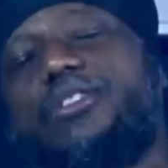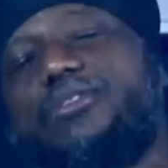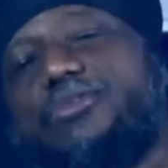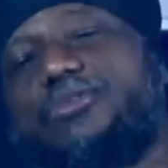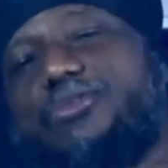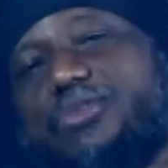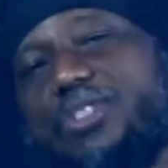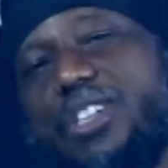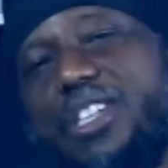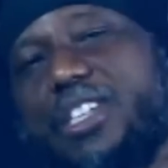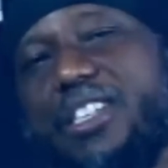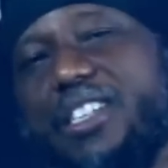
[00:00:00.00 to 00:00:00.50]
of the
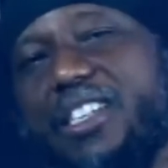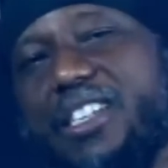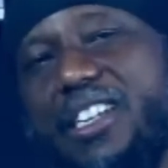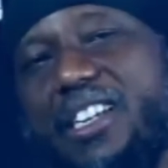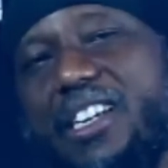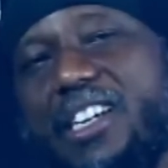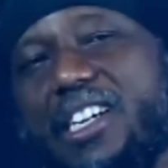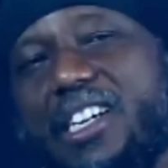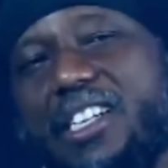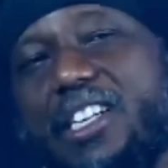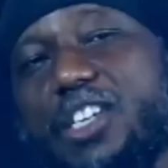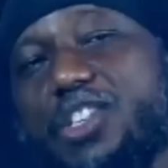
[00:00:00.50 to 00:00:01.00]
country.
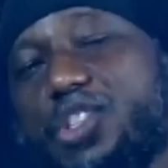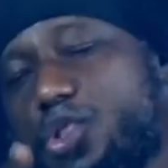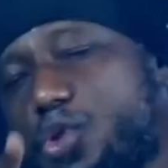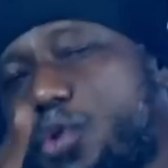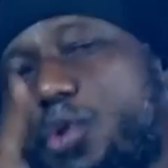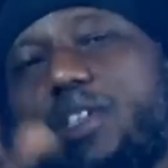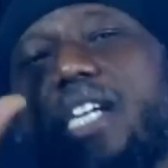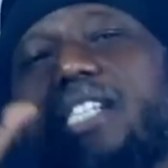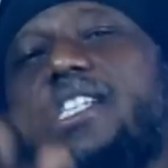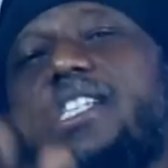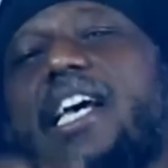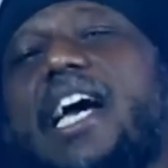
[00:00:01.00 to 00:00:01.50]

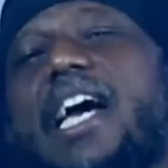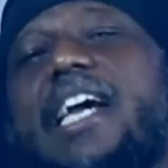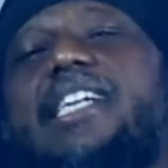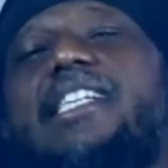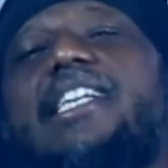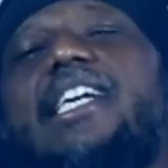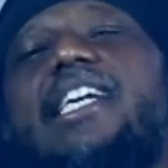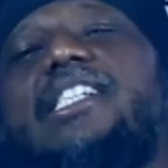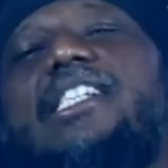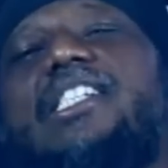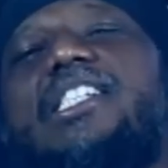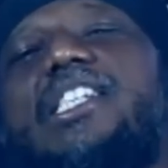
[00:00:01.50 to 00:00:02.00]
The soldiers
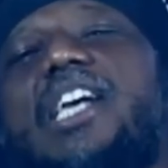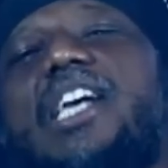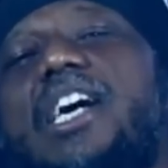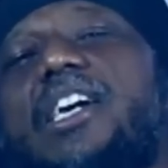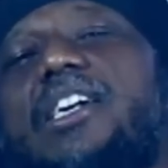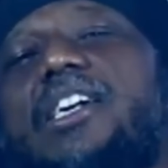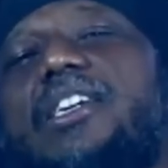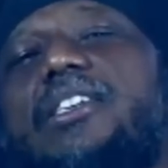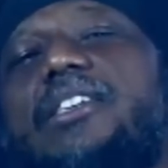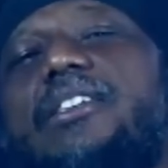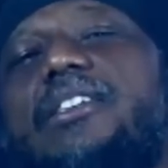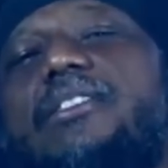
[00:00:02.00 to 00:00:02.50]
are in the
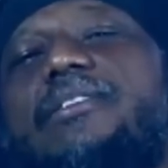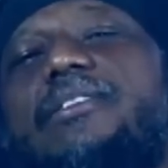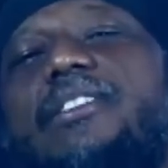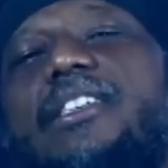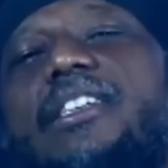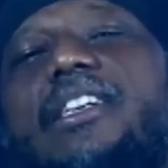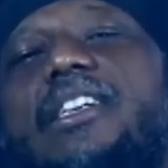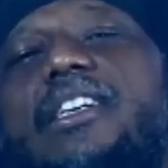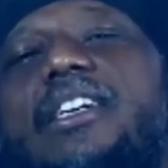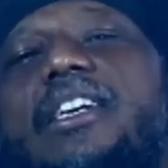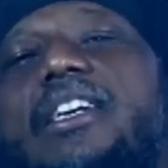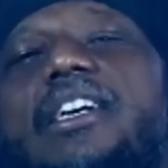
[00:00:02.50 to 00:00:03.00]
jungle,
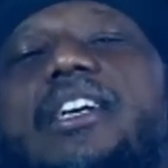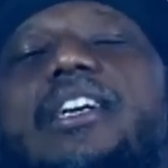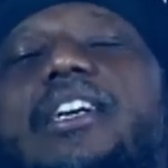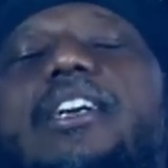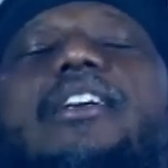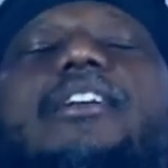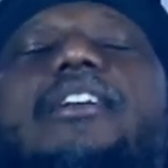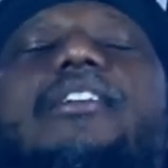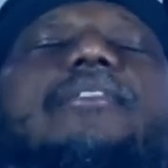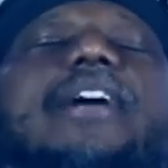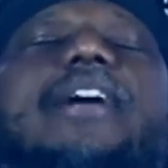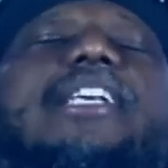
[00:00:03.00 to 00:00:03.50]

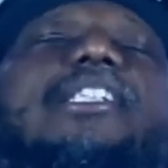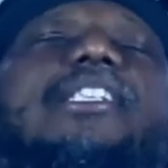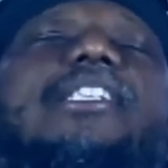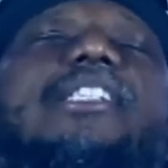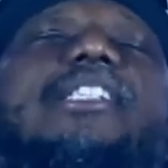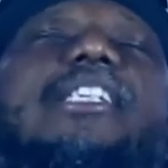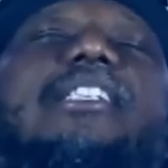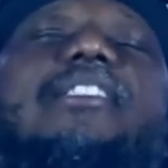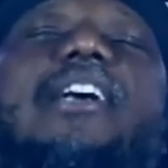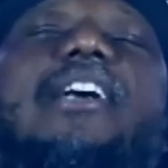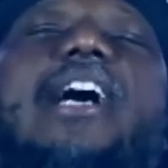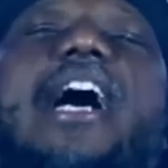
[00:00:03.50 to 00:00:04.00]
resting